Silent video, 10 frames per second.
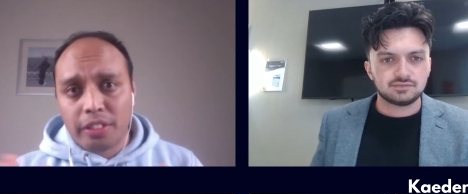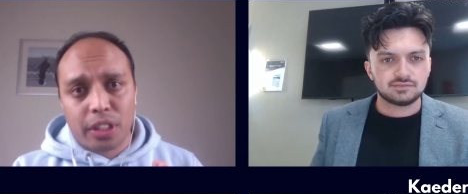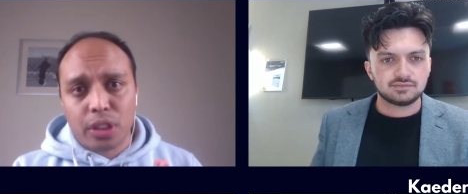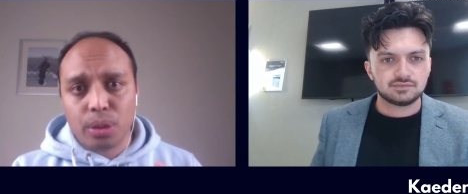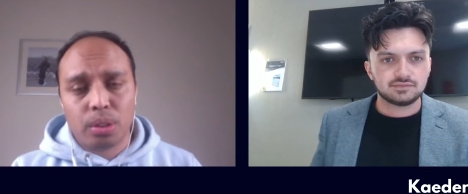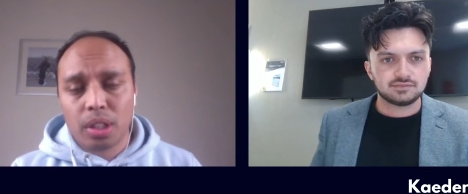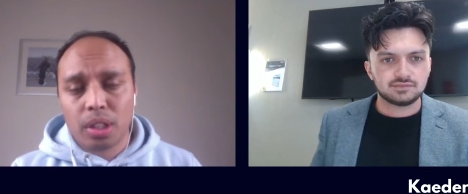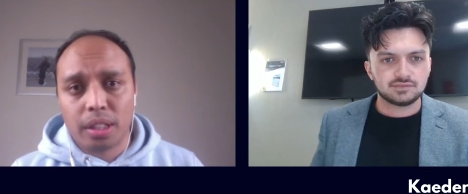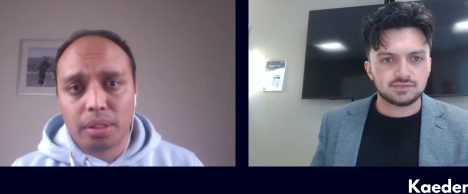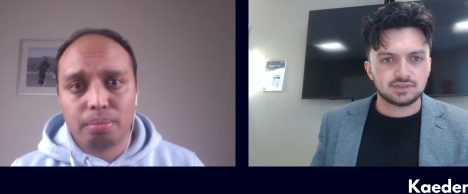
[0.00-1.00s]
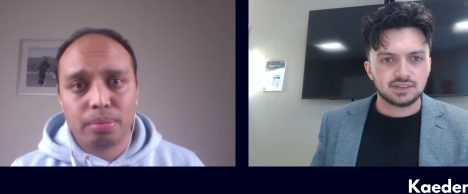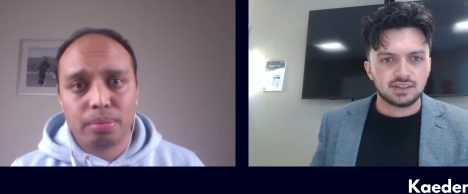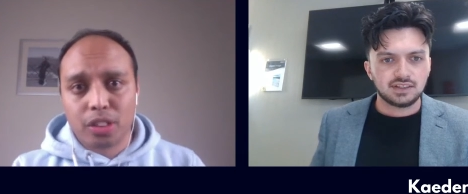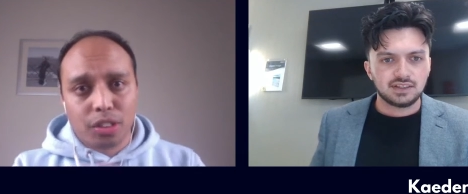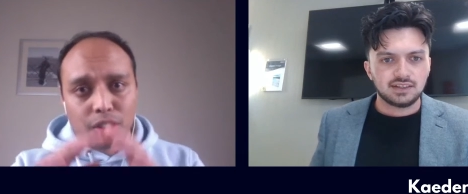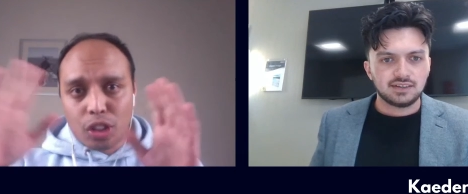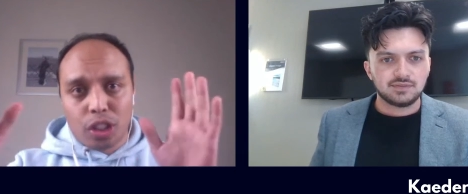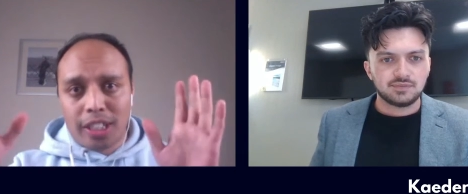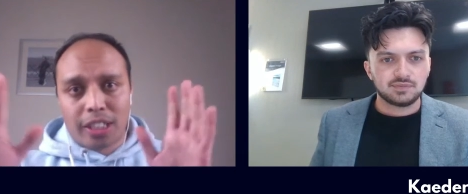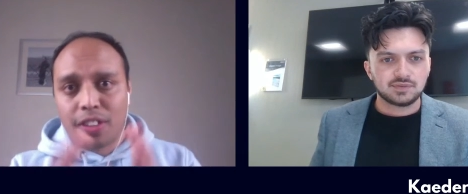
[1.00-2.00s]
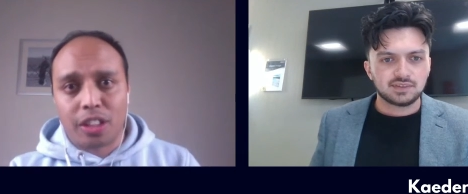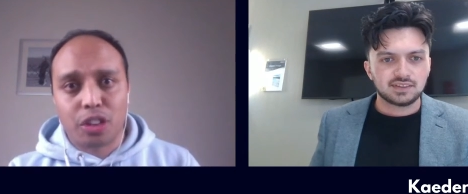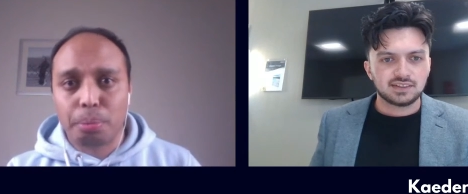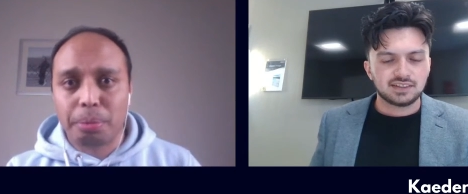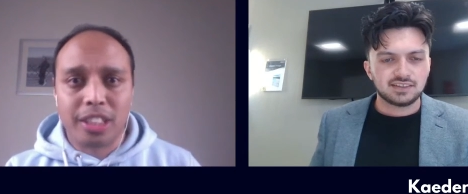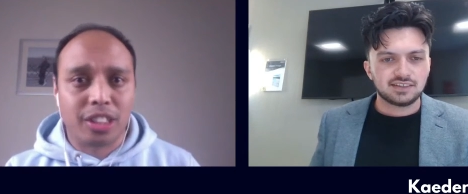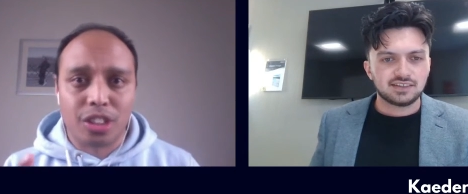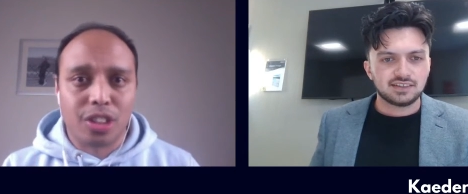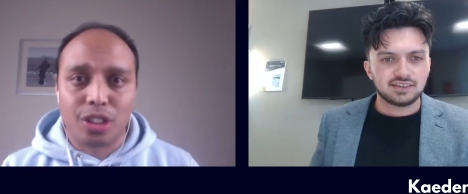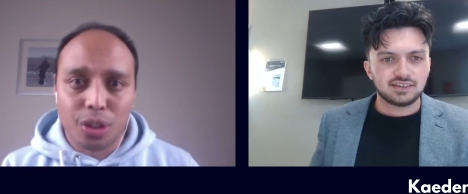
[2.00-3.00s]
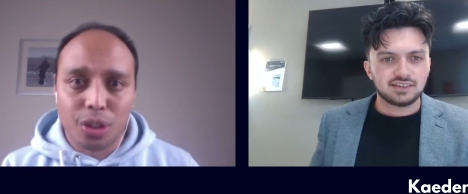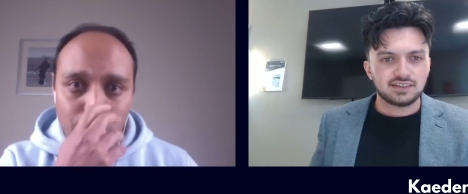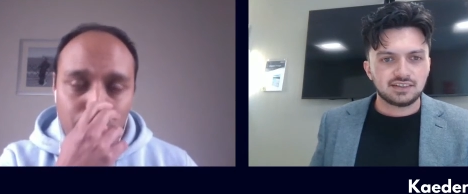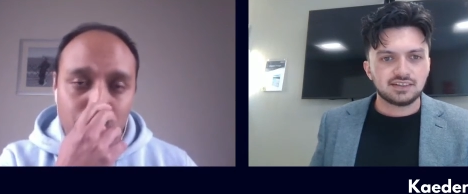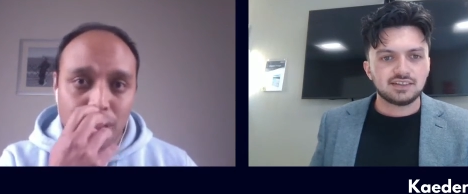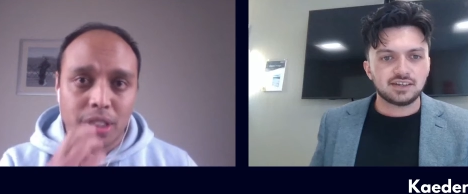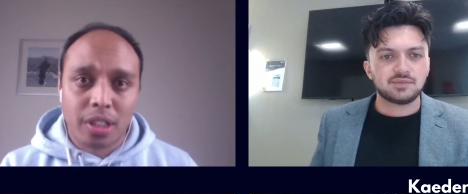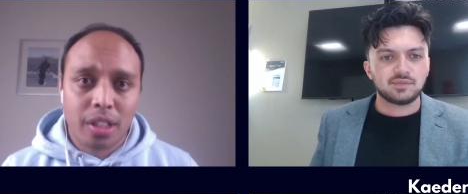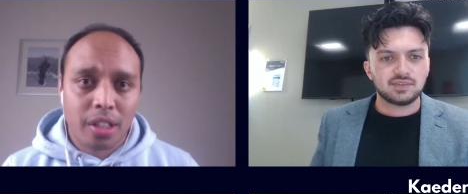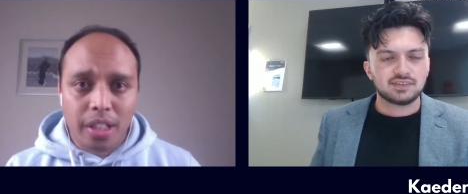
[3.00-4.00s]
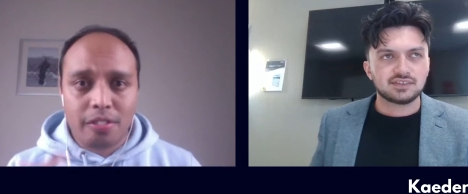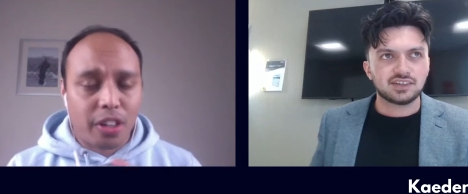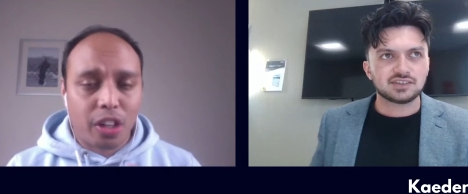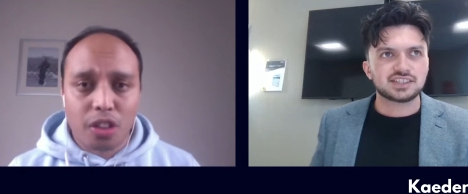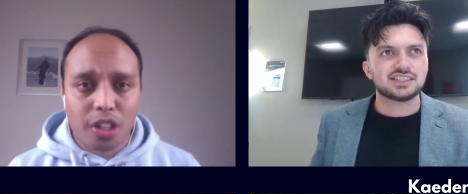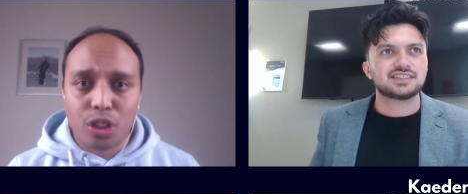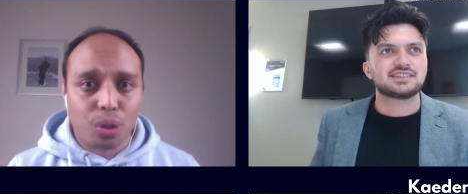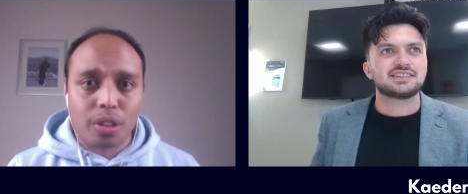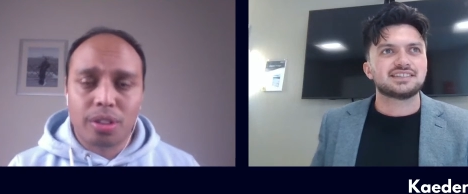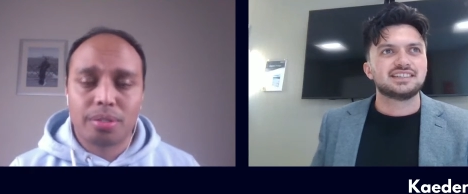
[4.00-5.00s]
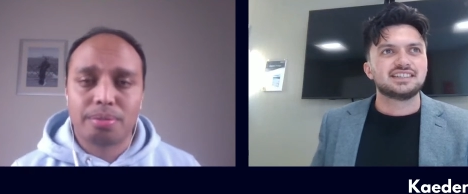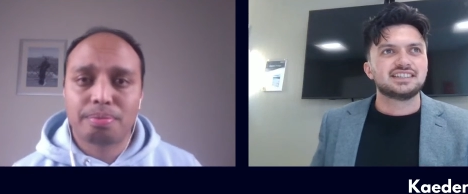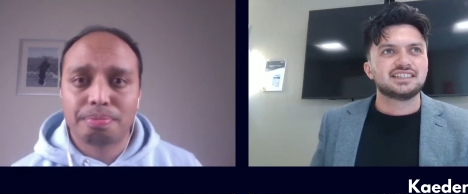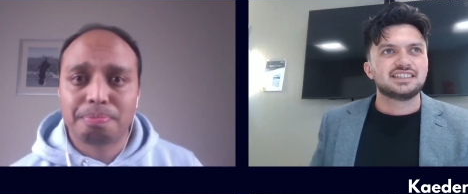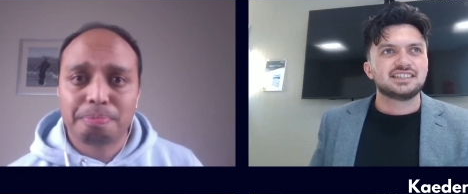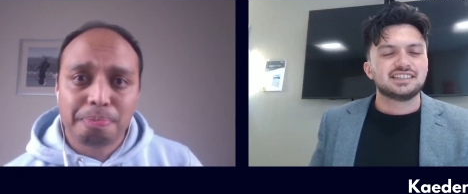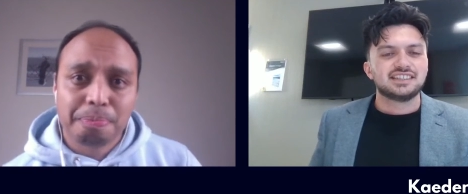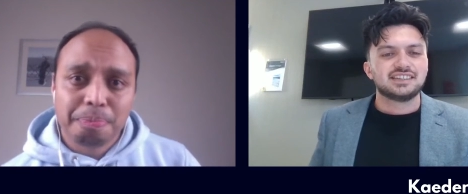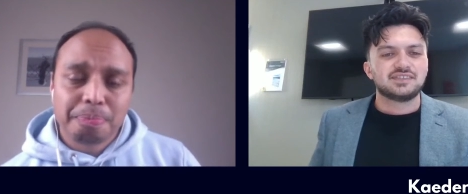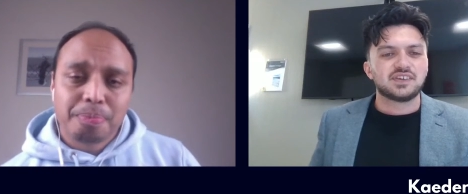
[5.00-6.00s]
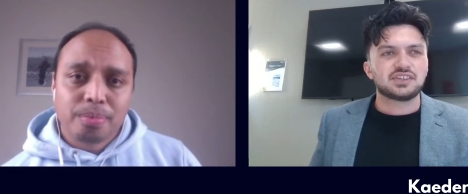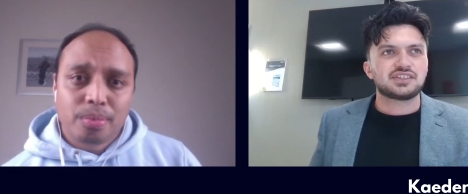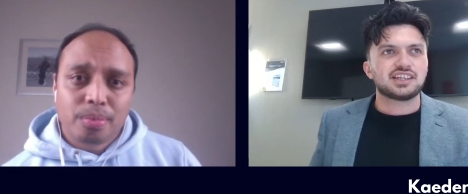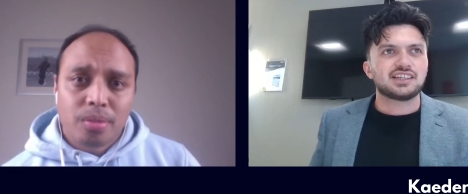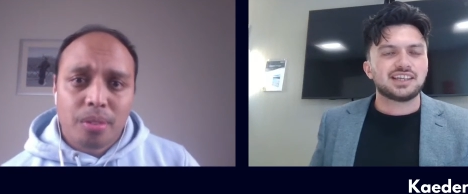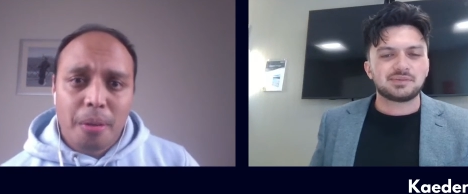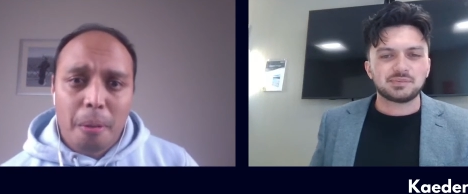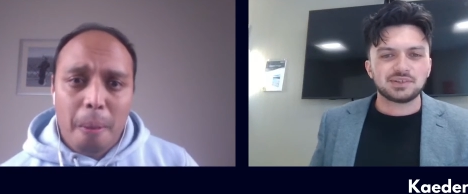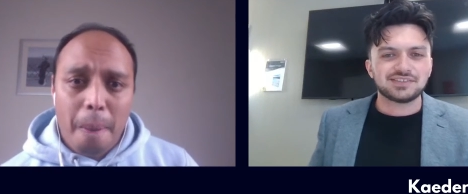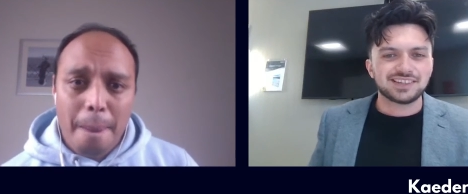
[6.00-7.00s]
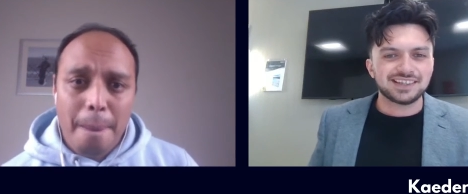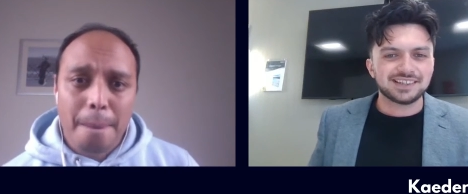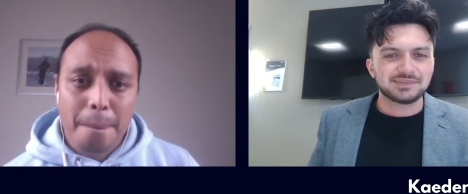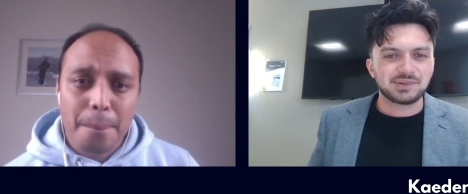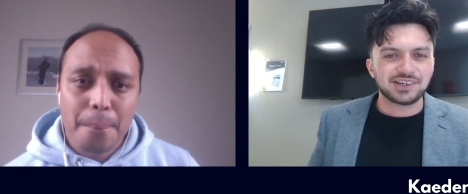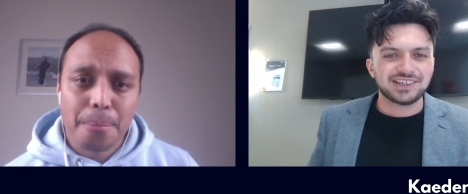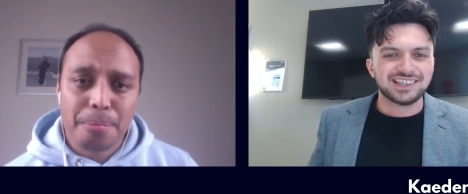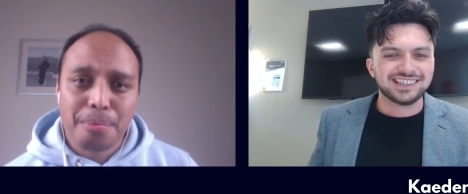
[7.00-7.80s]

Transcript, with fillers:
Speaker 1: Whatu. Um, last final two minutes. Is, they're all yours. Yeah. Any final oh, thoughts or?
Speaker 2: First thing, happy birthday, bro.